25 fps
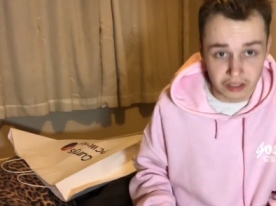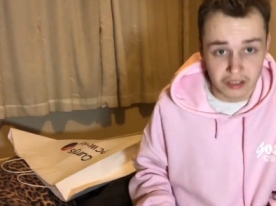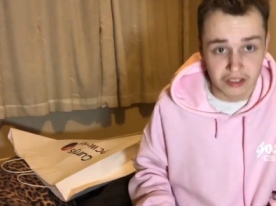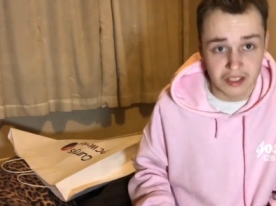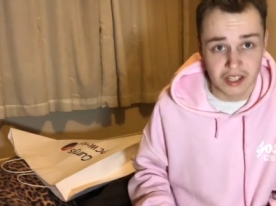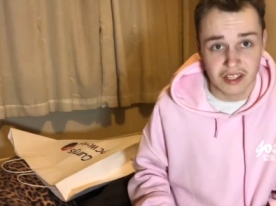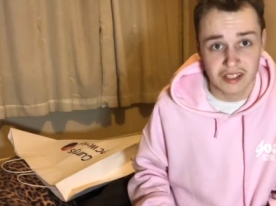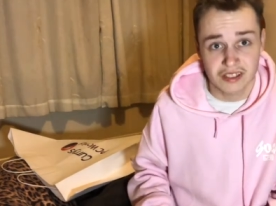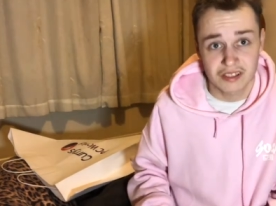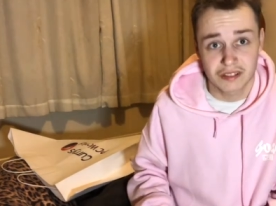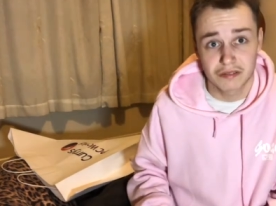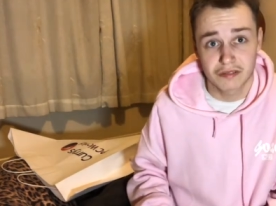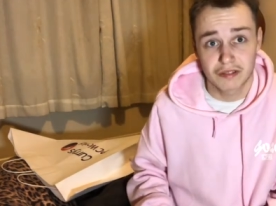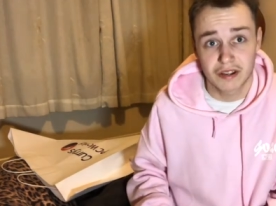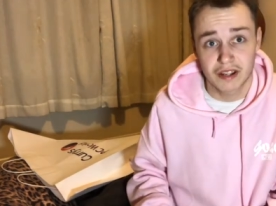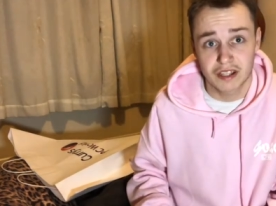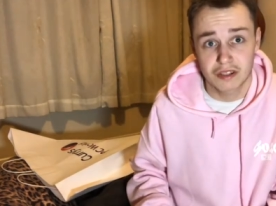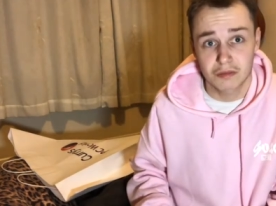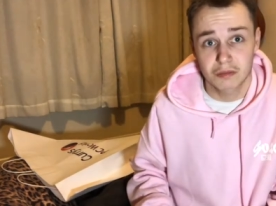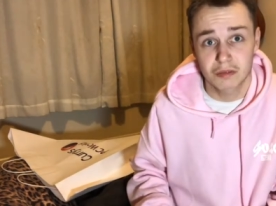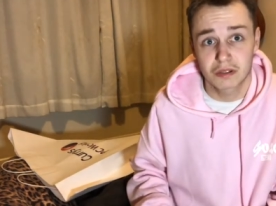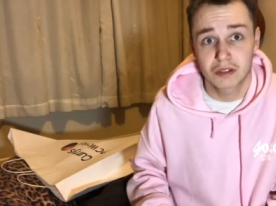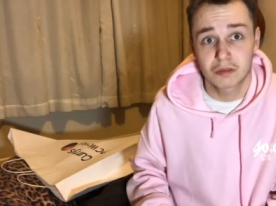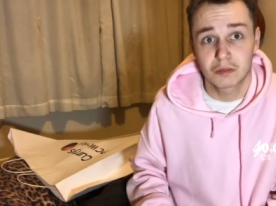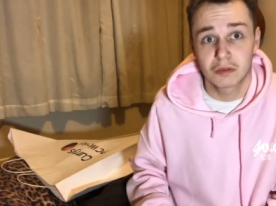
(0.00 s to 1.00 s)
this as an
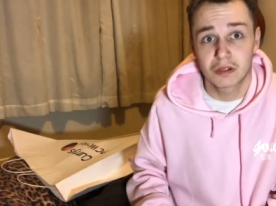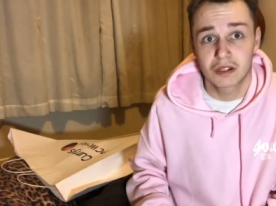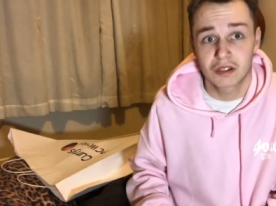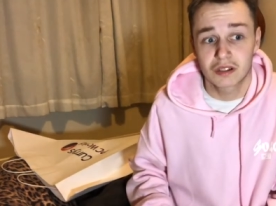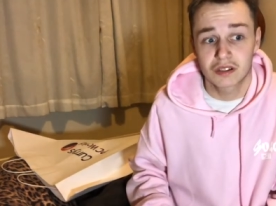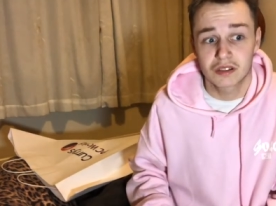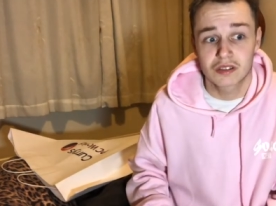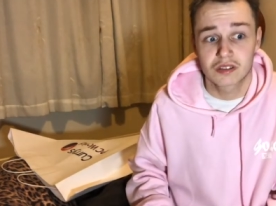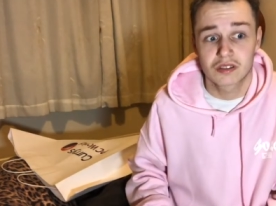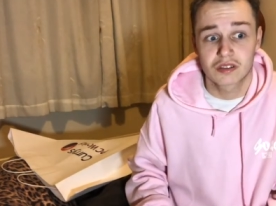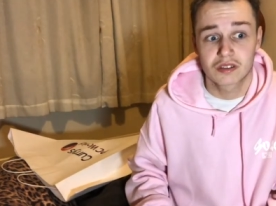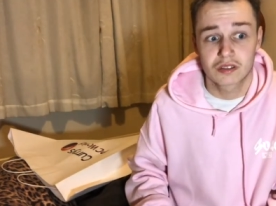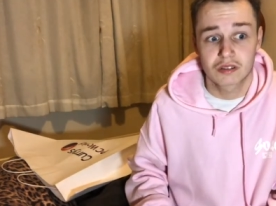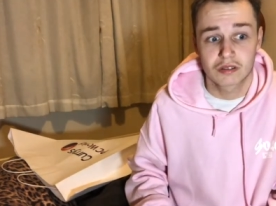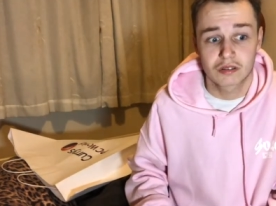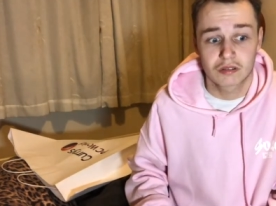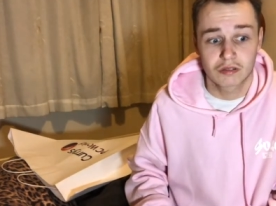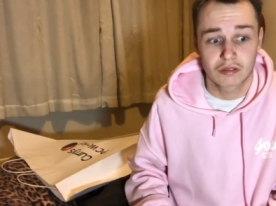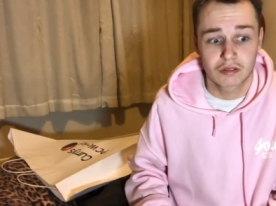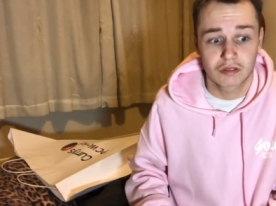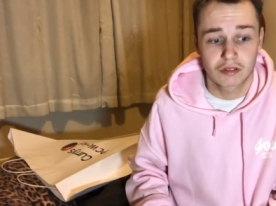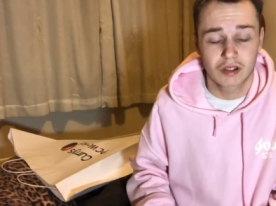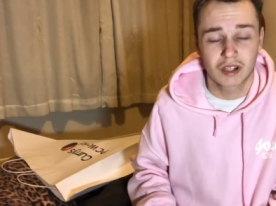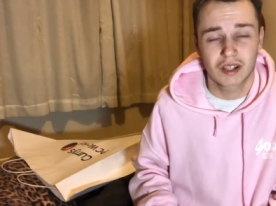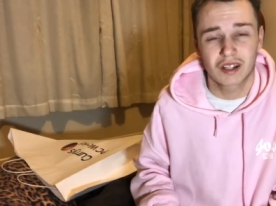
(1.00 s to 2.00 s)
investment because
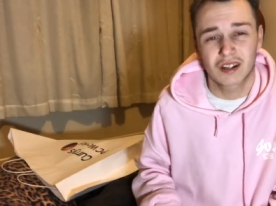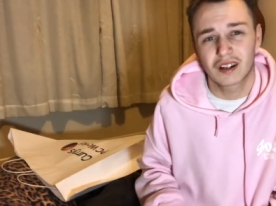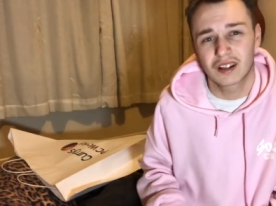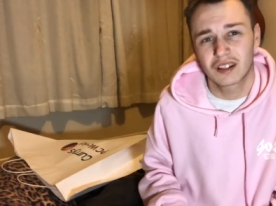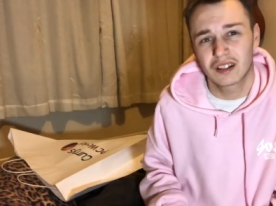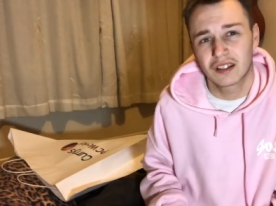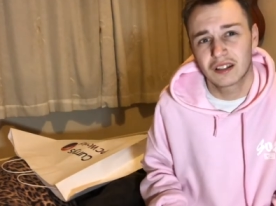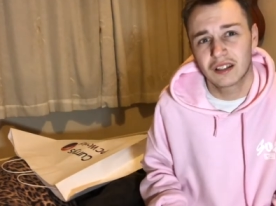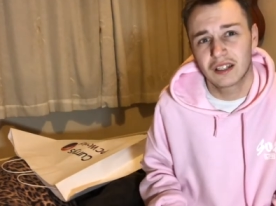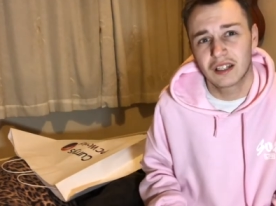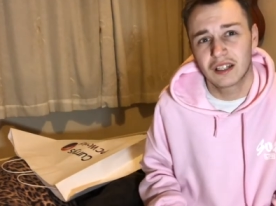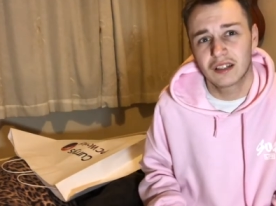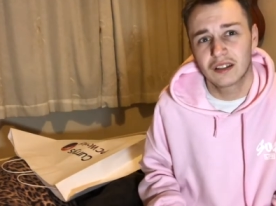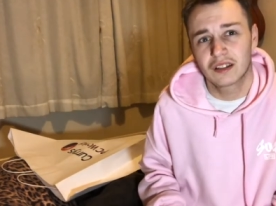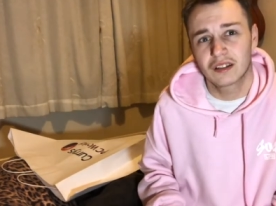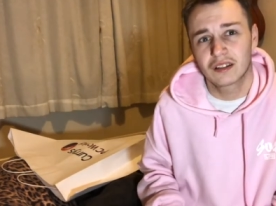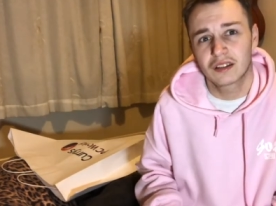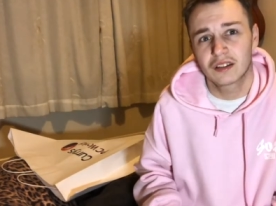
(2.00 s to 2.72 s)
I kind of needed